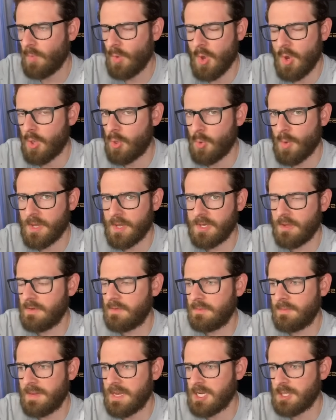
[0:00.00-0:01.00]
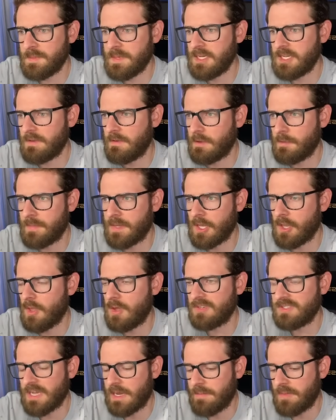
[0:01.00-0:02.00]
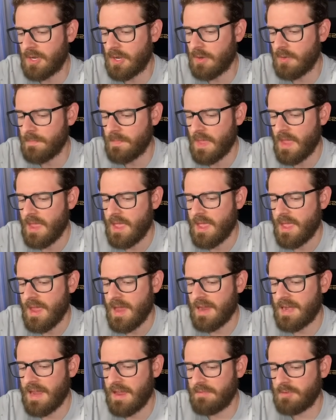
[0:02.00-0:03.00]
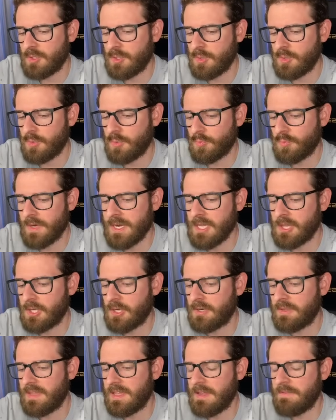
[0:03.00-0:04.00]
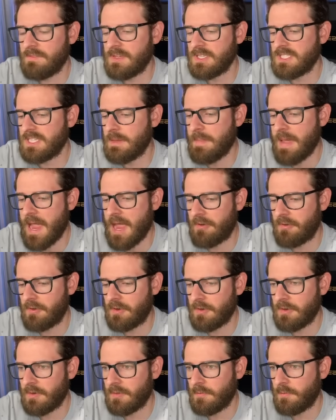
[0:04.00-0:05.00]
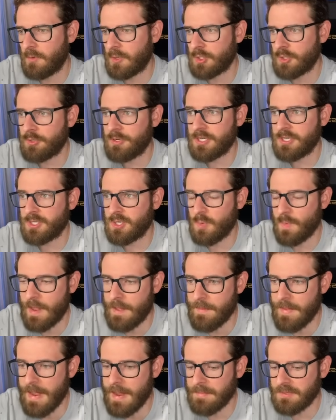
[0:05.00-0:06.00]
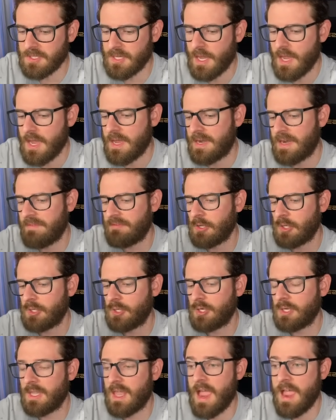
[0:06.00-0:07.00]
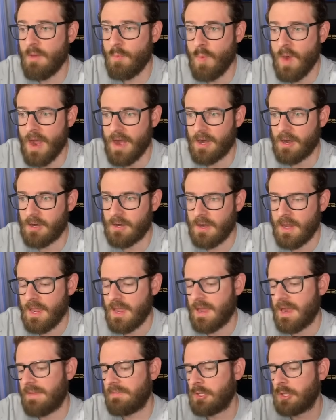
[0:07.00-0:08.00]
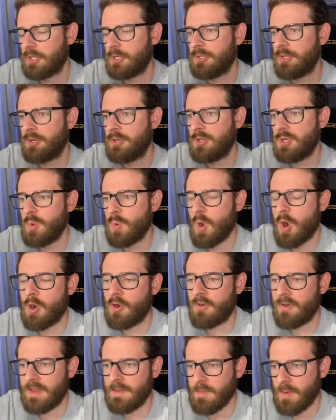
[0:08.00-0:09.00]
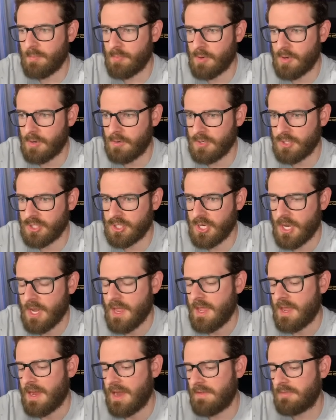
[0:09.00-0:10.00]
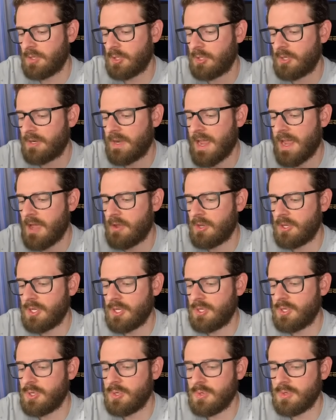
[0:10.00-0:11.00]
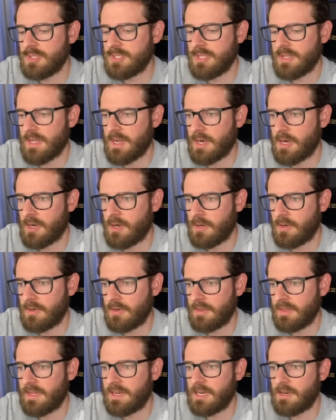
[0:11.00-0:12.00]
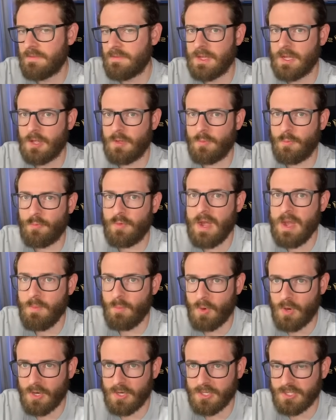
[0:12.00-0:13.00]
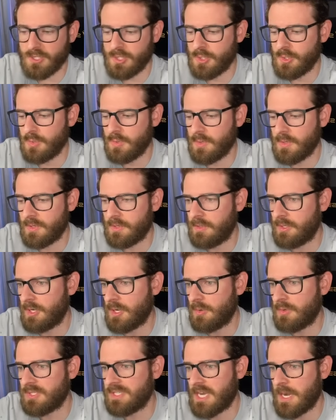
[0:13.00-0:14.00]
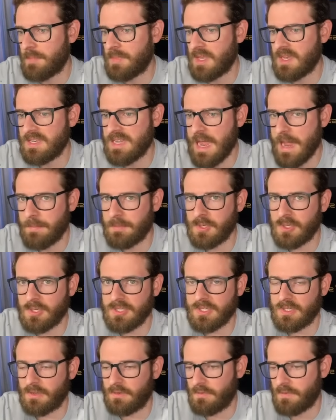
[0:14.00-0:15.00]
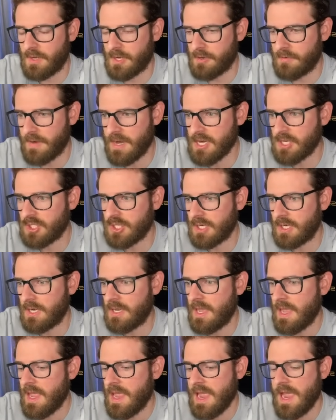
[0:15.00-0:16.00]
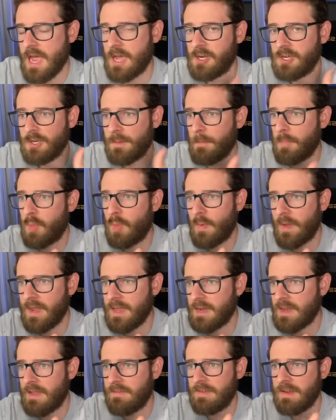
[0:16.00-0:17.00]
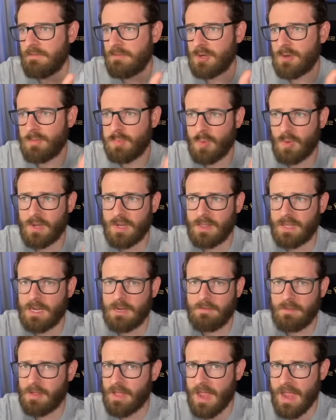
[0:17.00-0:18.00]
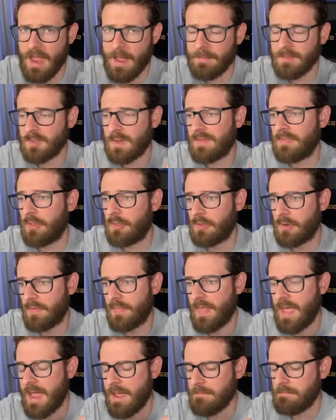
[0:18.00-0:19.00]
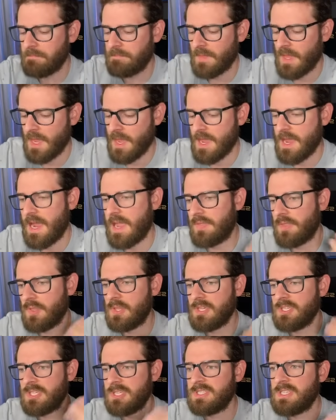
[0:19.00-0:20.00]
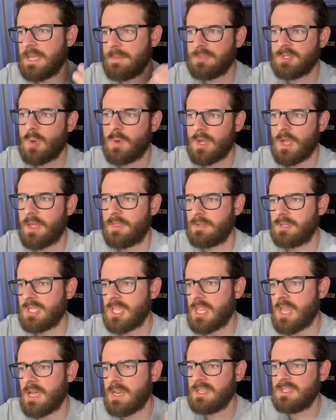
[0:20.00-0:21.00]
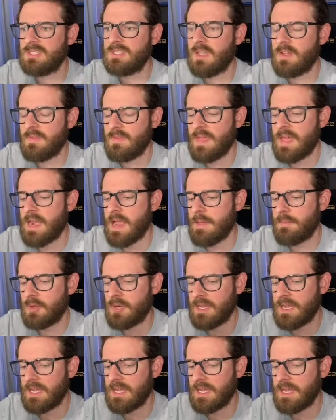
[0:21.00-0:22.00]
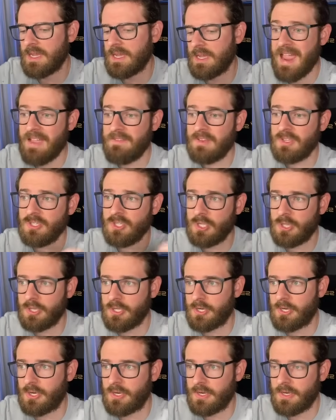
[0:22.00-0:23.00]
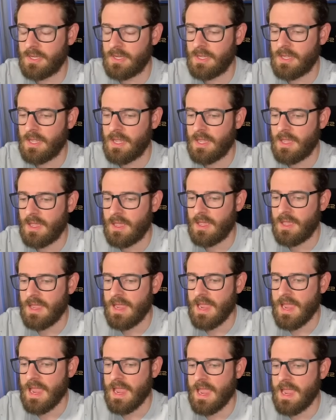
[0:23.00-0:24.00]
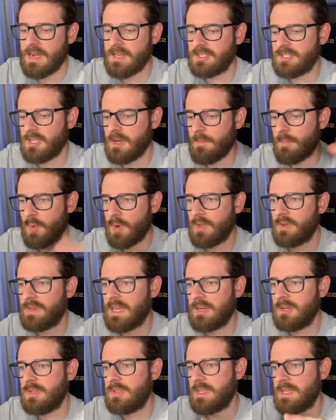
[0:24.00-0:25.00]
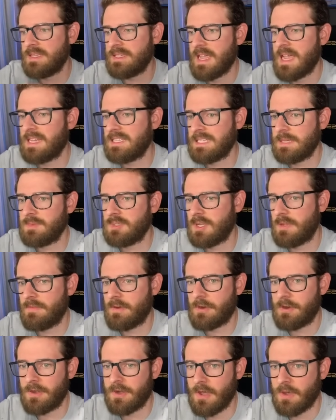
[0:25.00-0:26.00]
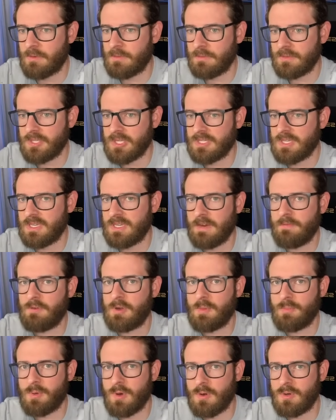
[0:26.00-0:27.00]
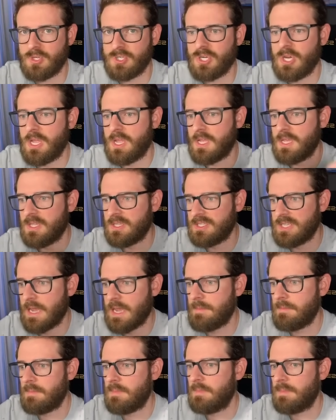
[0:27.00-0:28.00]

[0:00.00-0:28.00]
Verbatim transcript: Although I'd done PHP development a long time ago, I'd have to relearn the MVC pattern for traditional web apps. I have to learn Livewire. I have to learn the new RM approach. I have to learn how to use their Laravel framework to, set up the adapters and configuration, how to deploy it. I've never deployed a Laravel app, so I have to learn that. And the list just keeps going on. There's a lot of stuff that I'm going to end up having to learn, and it's going to boil down to the exact same stuff I already know, just a different approach, same